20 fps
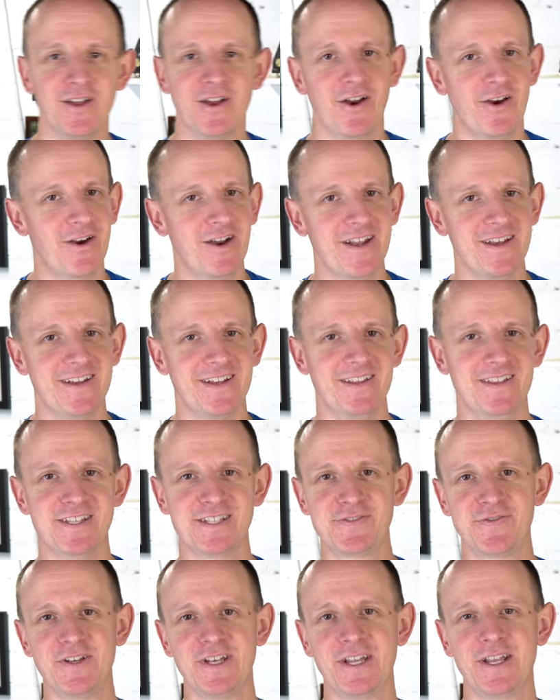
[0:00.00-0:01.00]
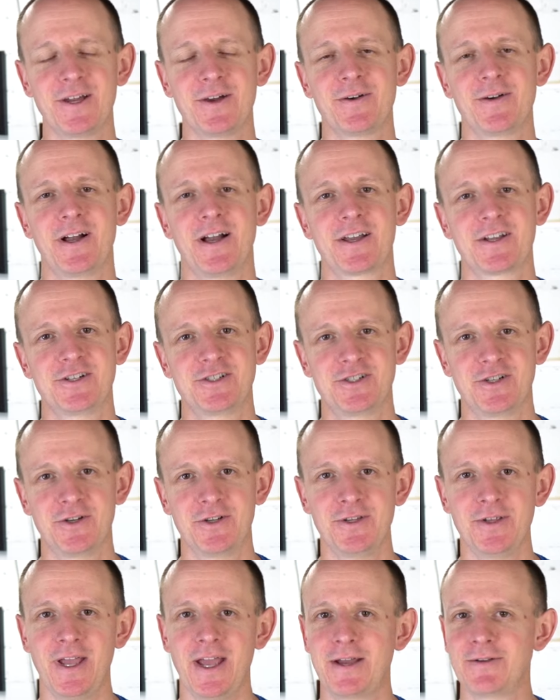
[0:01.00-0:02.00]
All right, in this video, I'm gonna show
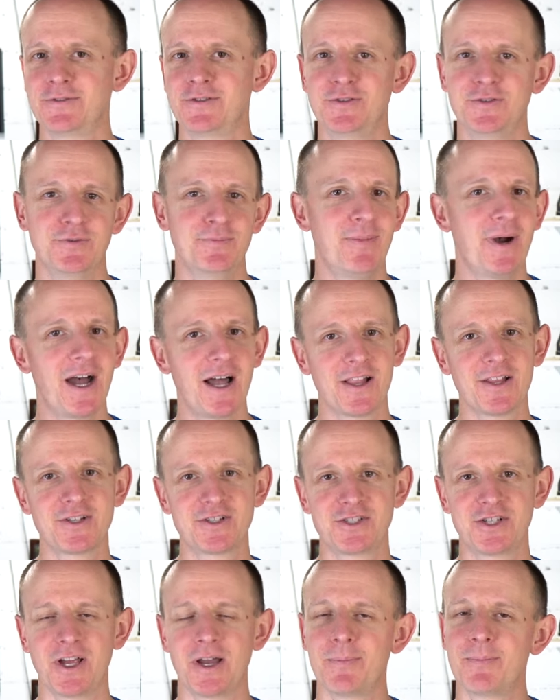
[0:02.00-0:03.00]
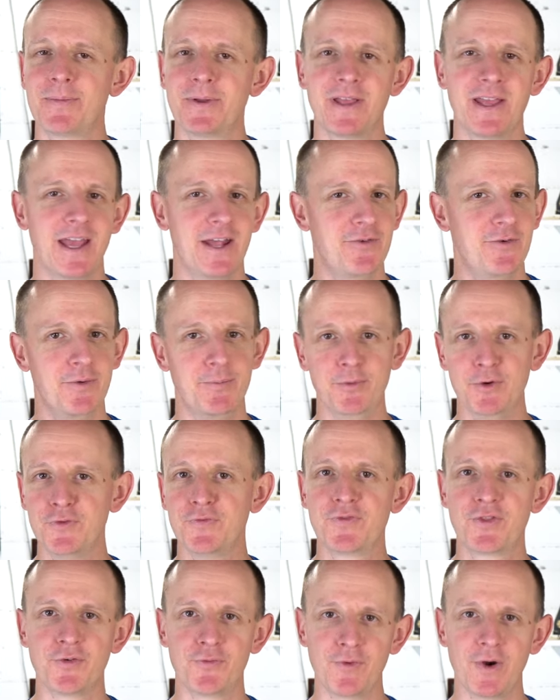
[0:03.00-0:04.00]
you how to polish up and
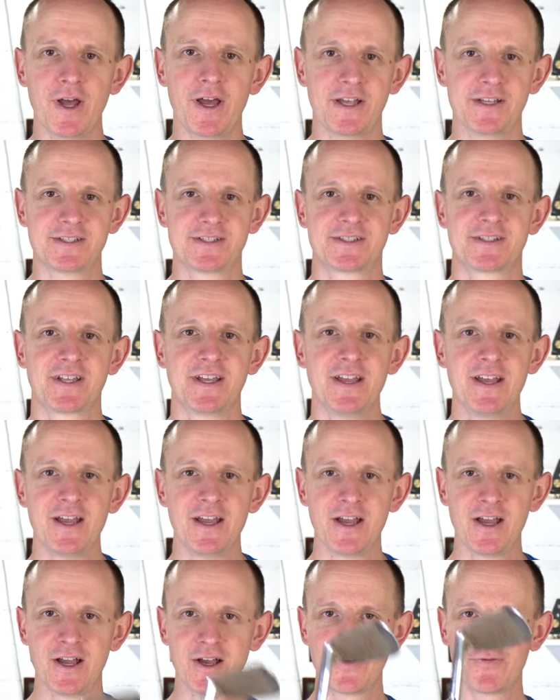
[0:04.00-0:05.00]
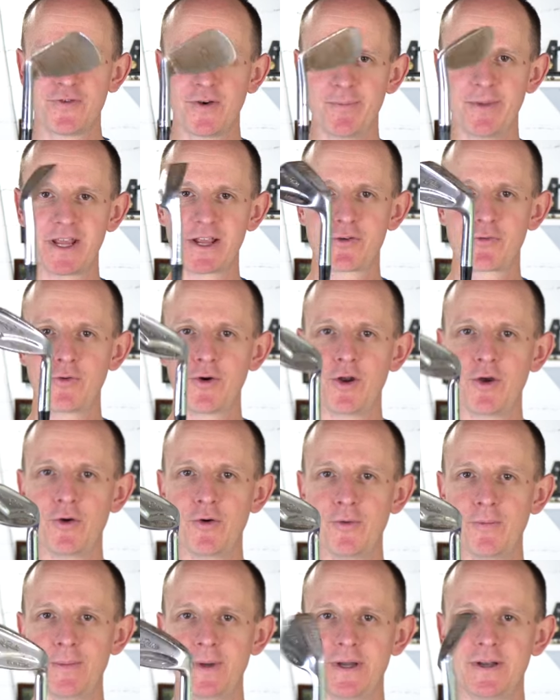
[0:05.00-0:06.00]
remove the rust from a
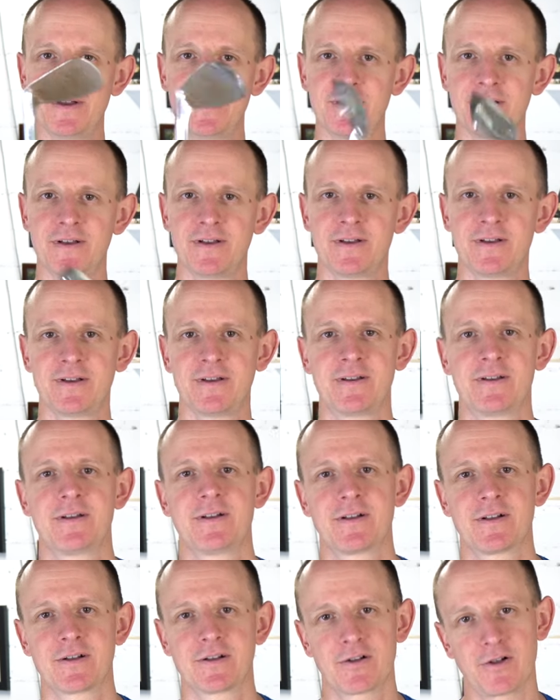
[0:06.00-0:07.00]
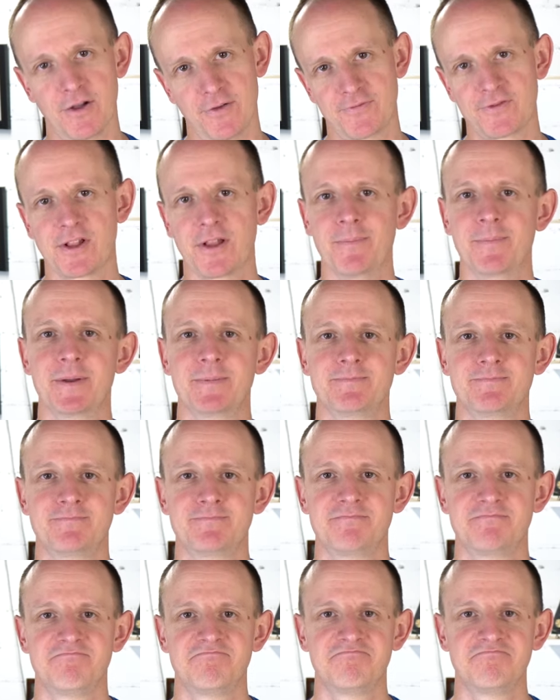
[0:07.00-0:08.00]
chrome golf club.
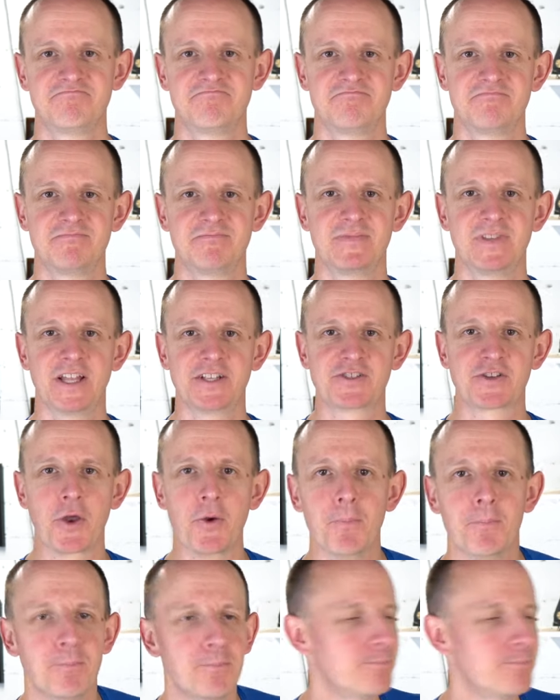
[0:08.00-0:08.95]
Let's go.